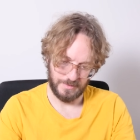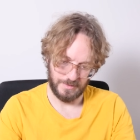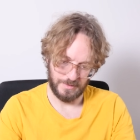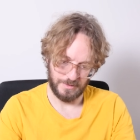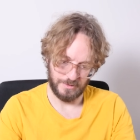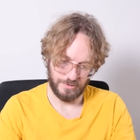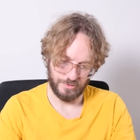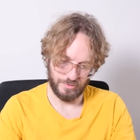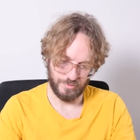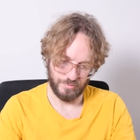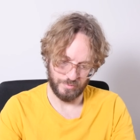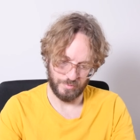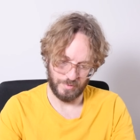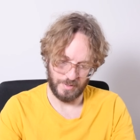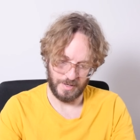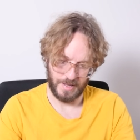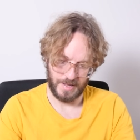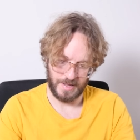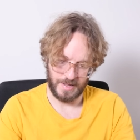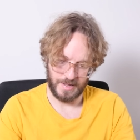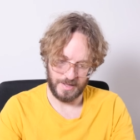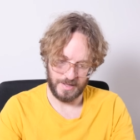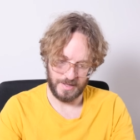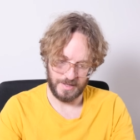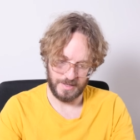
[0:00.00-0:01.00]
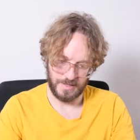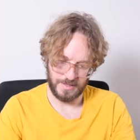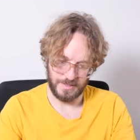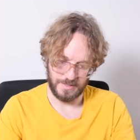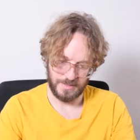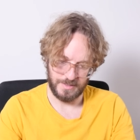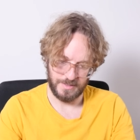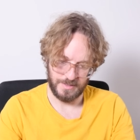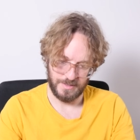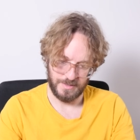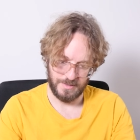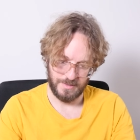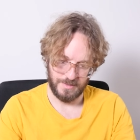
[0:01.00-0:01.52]
In
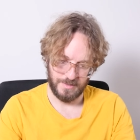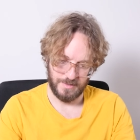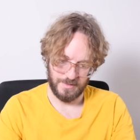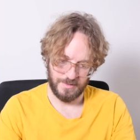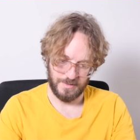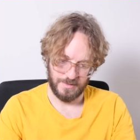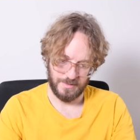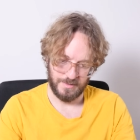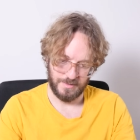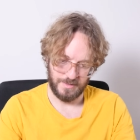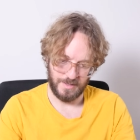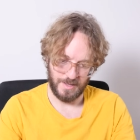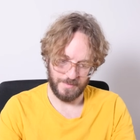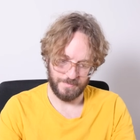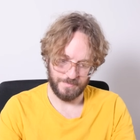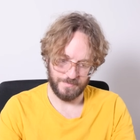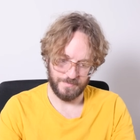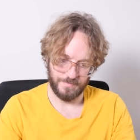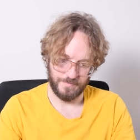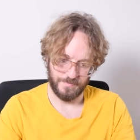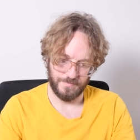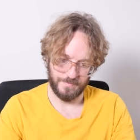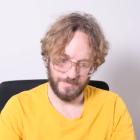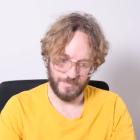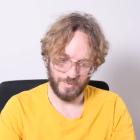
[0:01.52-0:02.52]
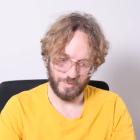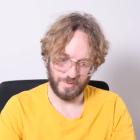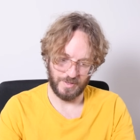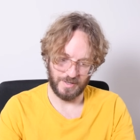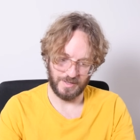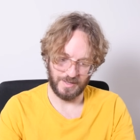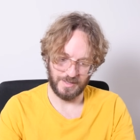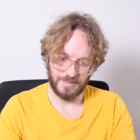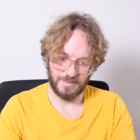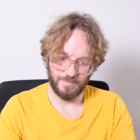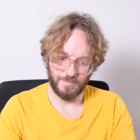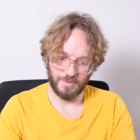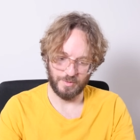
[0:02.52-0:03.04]
July, yep, you
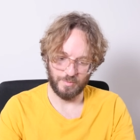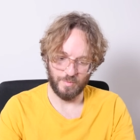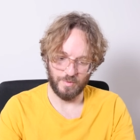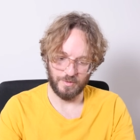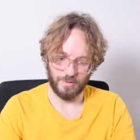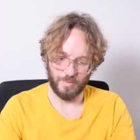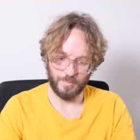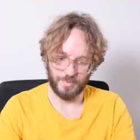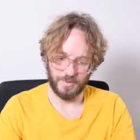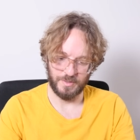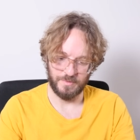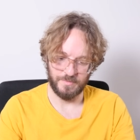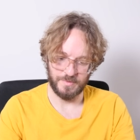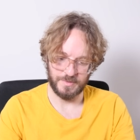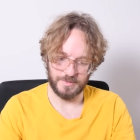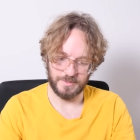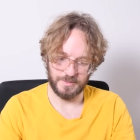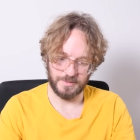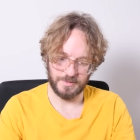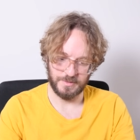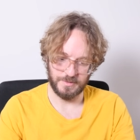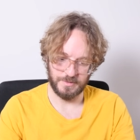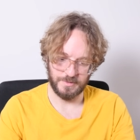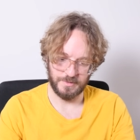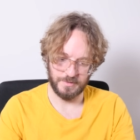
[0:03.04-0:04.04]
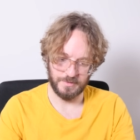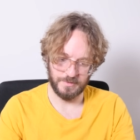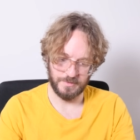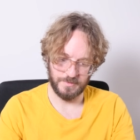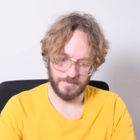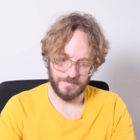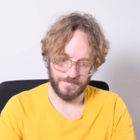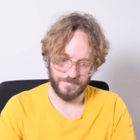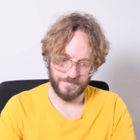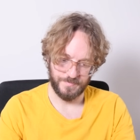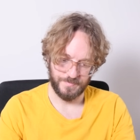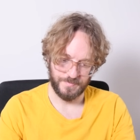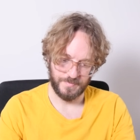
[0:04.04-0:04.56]
can get the Milky Way completely
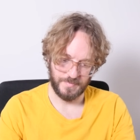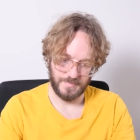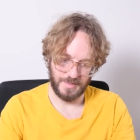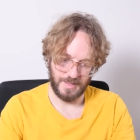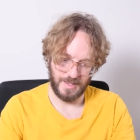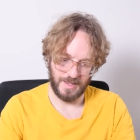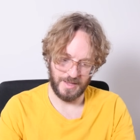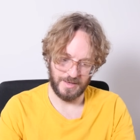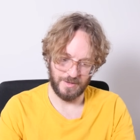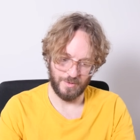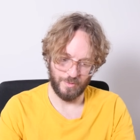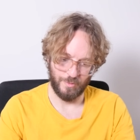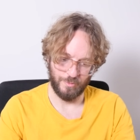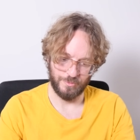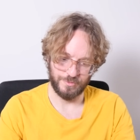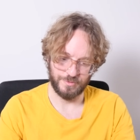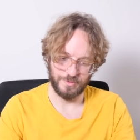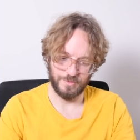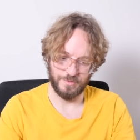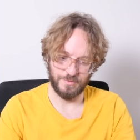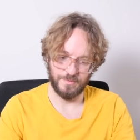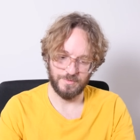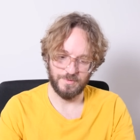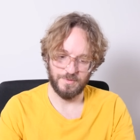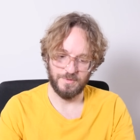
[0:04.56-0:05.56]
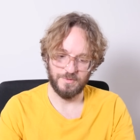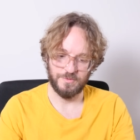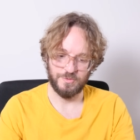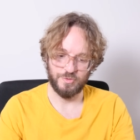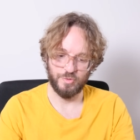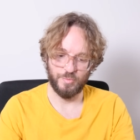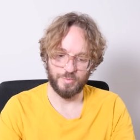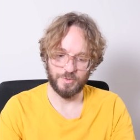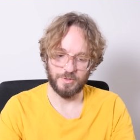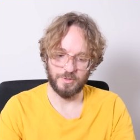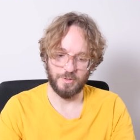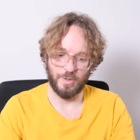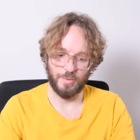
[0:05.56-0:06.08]
vertical and also
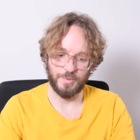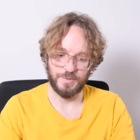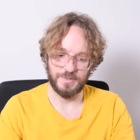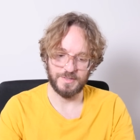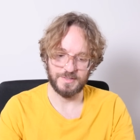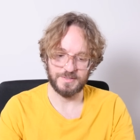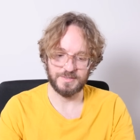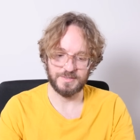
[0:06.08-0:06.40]
super low in the